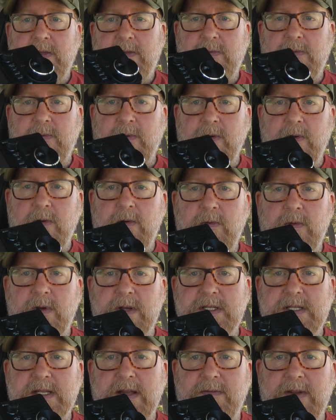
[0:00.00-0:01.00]
through
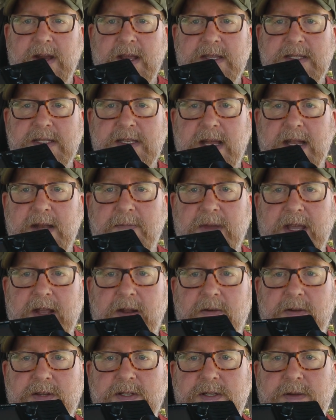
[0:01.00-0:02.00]
70
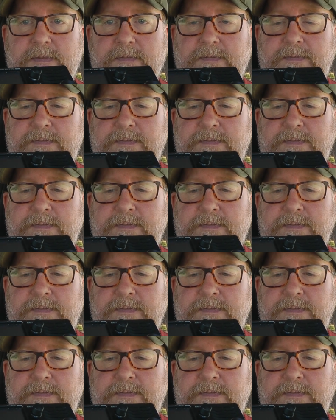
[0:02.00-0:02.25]
centimeters.